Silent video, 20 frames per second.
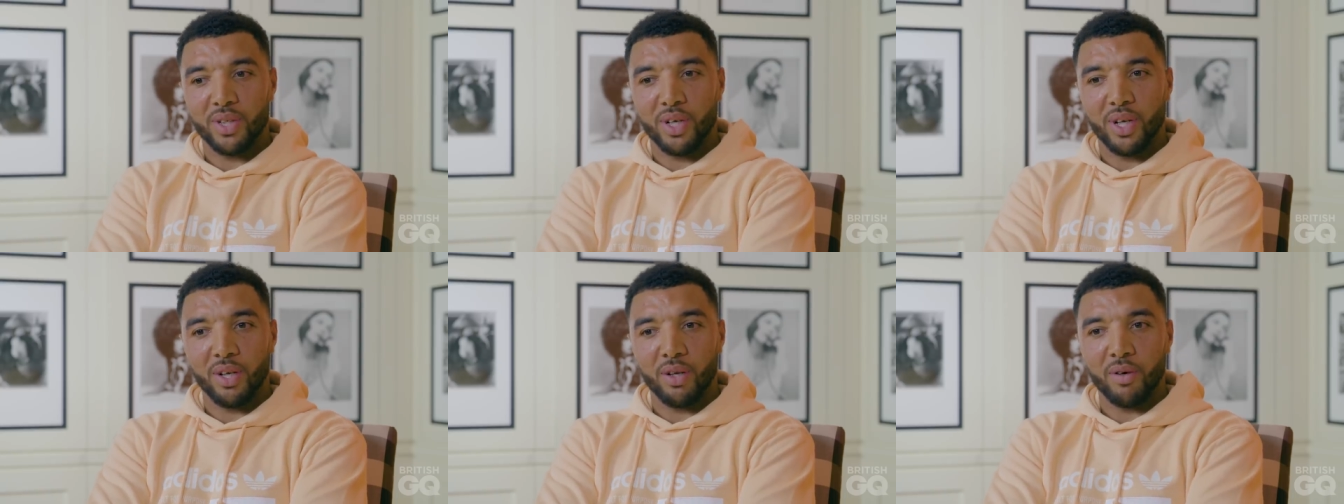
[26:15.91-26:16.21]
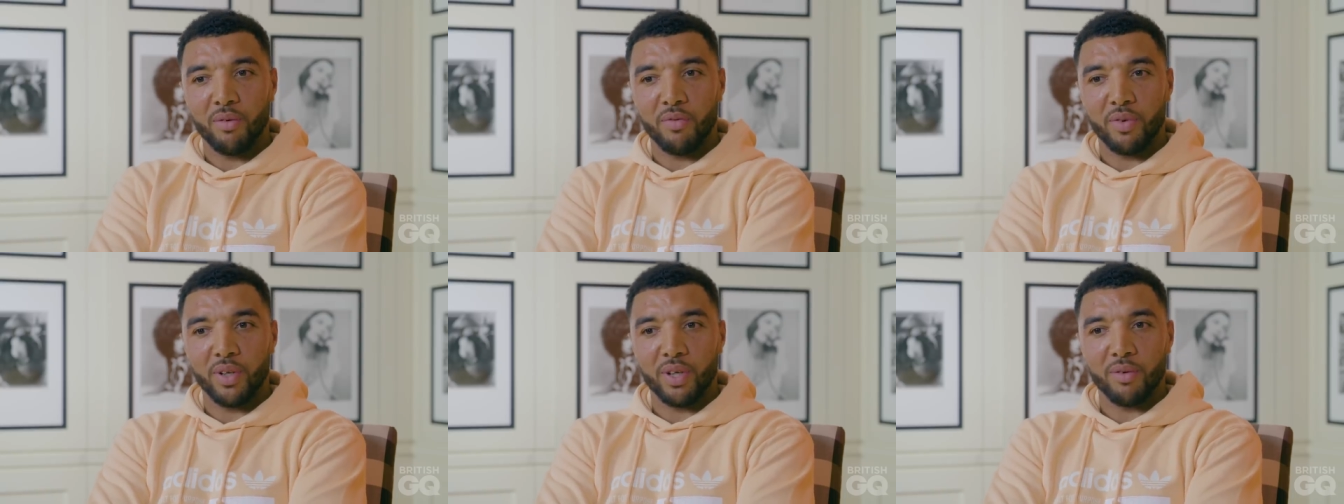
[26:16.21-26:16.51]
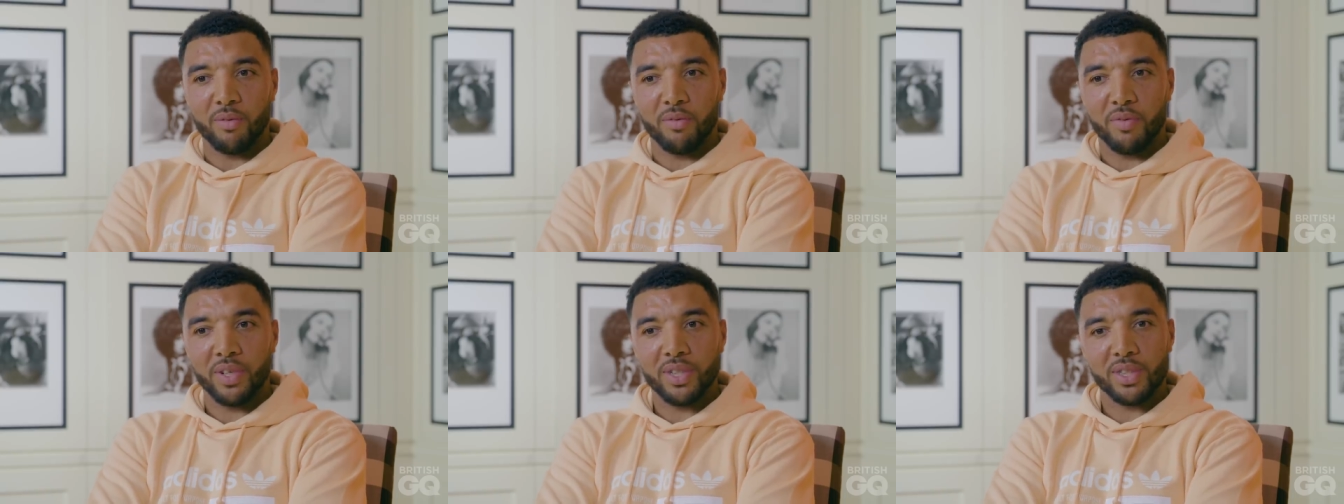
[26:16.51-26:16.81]
I don't
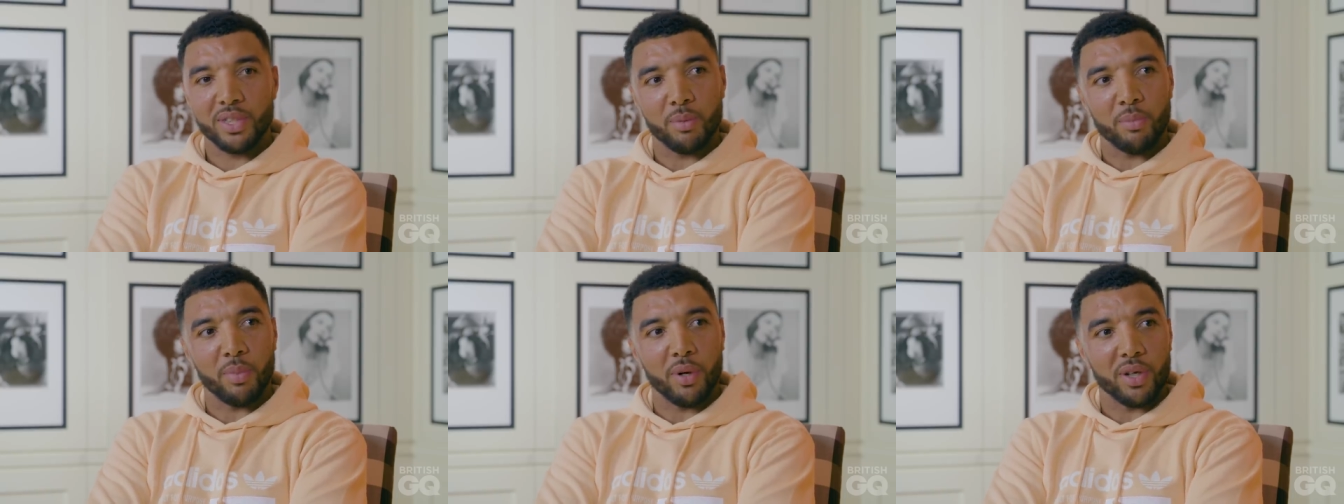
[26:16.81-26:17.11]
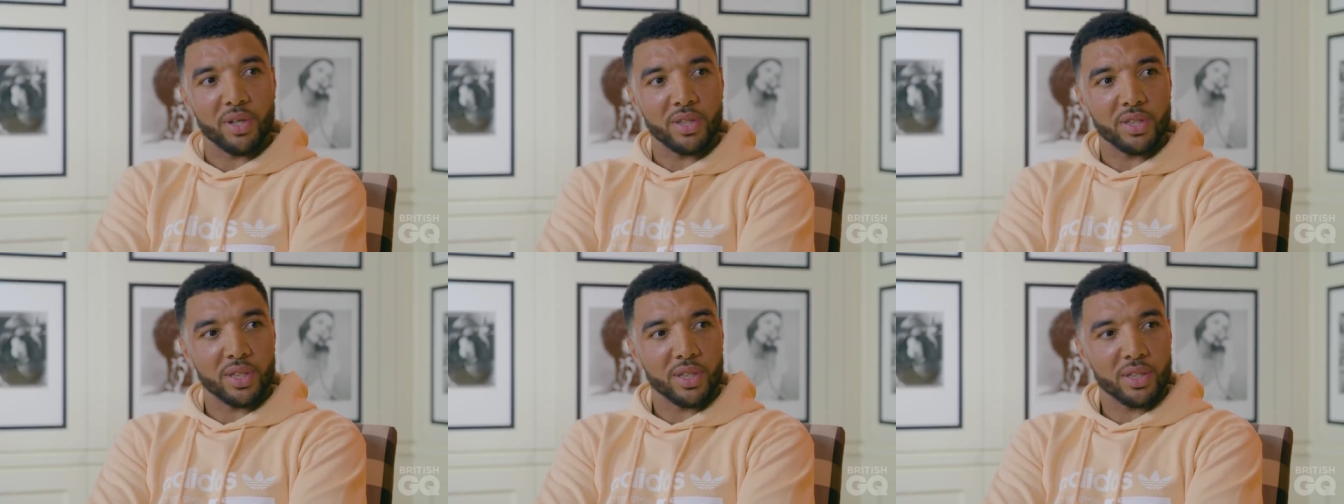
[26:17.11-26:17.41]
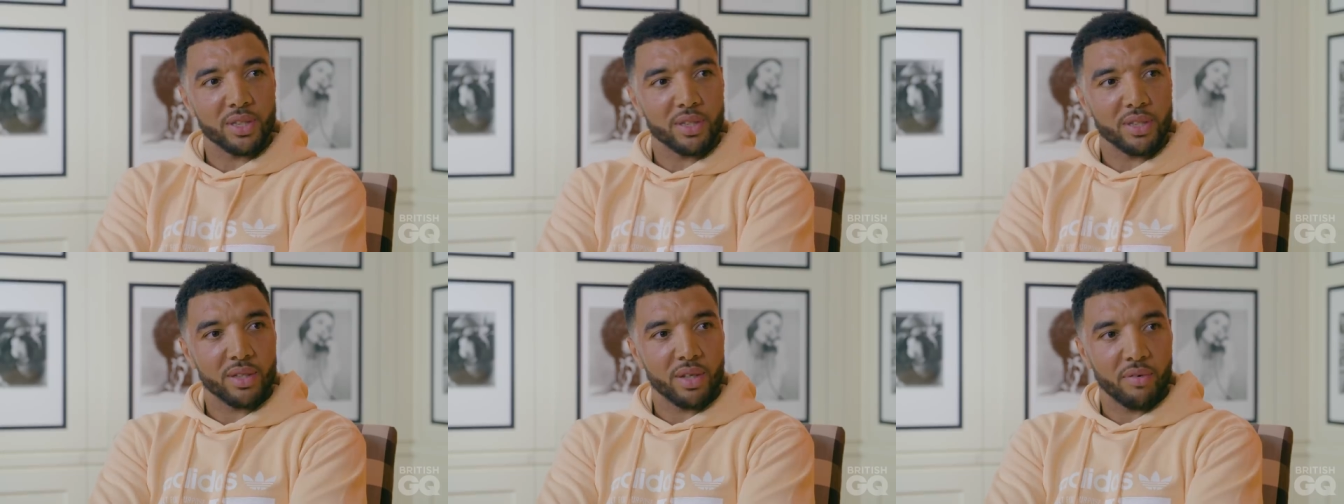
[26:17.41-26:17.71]
think fits in
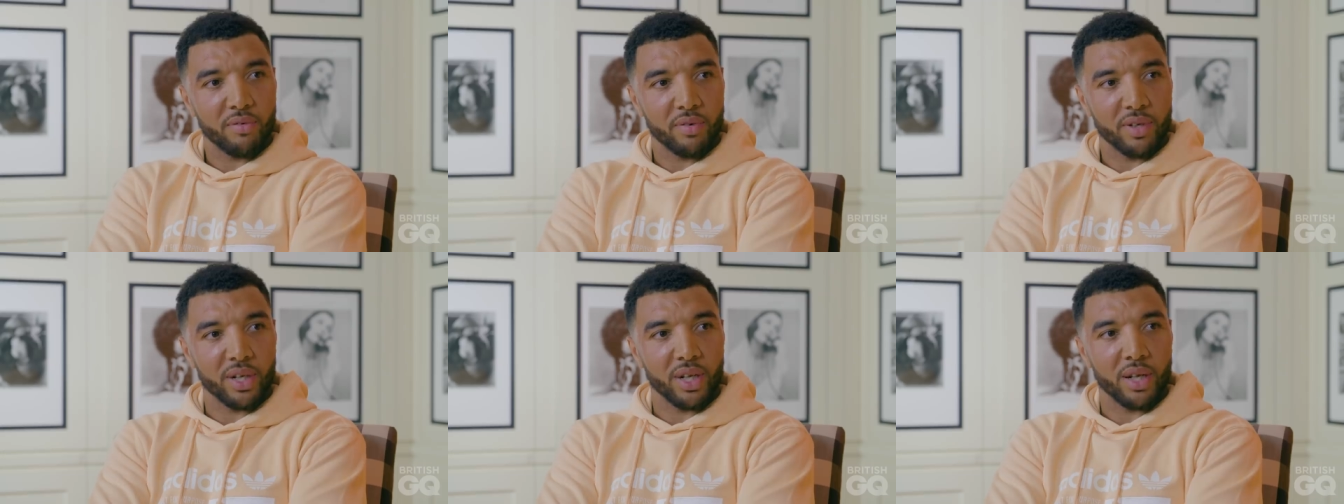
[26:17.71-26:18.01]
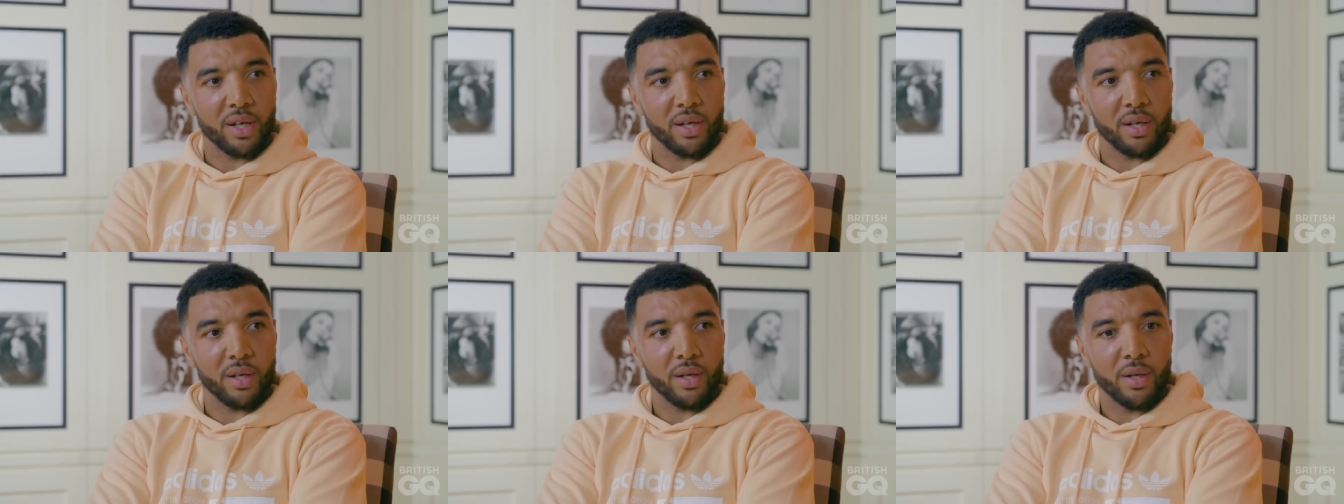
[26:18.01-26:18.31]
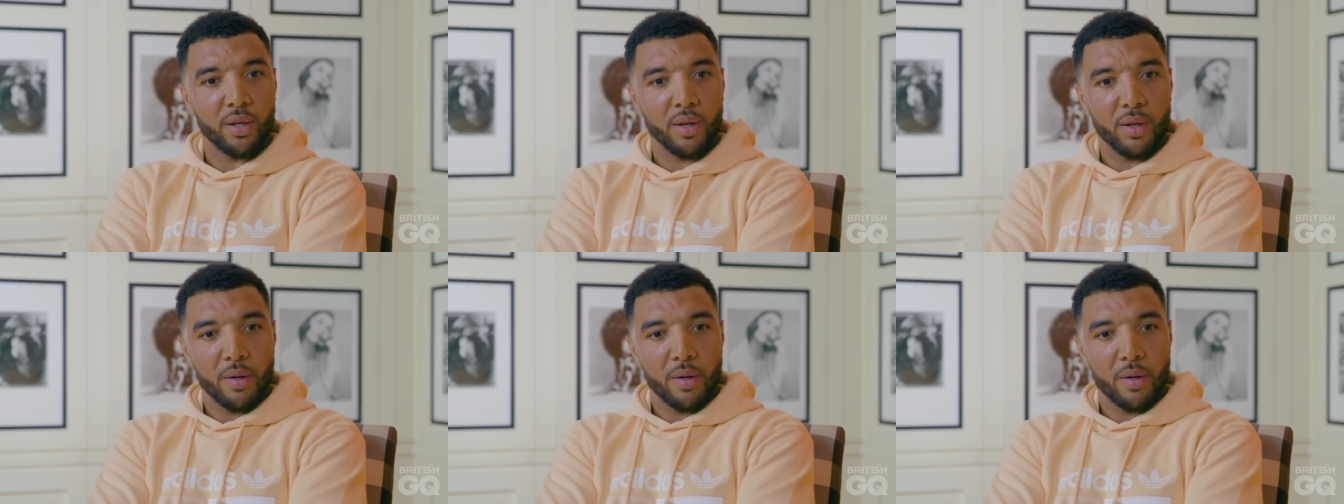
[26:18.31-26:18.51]
politics. Right. I think that,